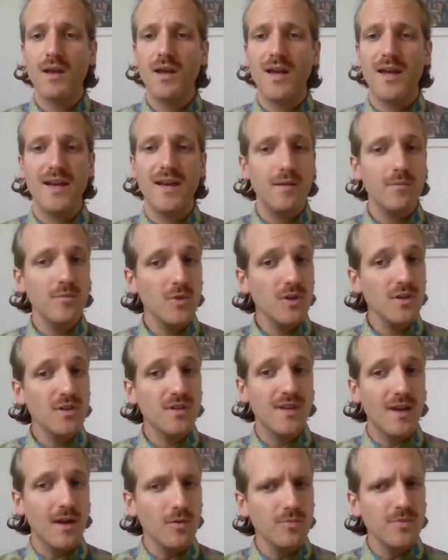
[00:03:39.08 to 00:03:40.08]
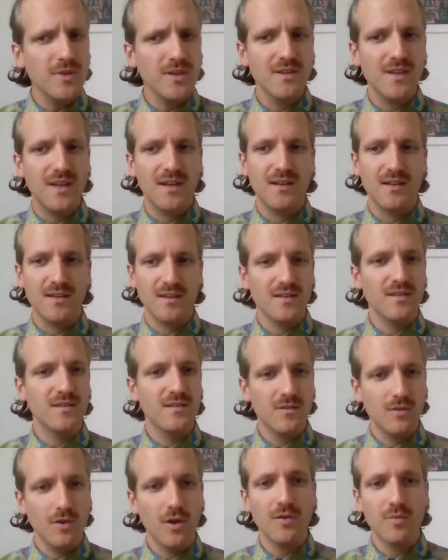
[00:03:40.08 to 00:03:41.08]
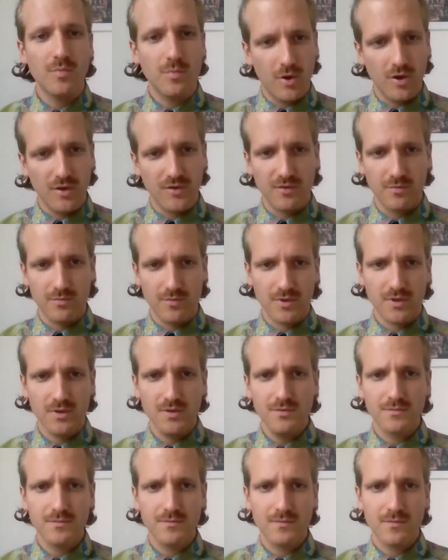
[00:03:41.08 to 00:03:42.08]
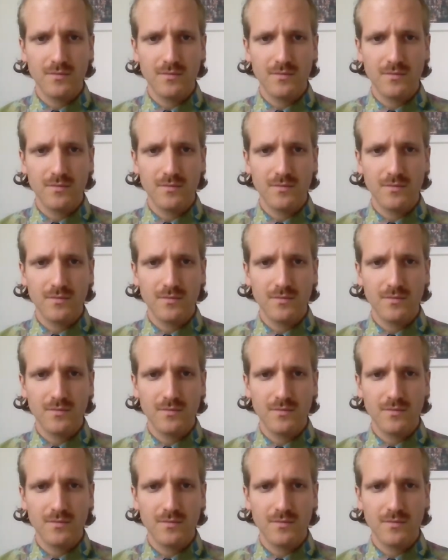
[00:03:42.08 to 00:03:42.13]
And I'm not doubting that it is not possible,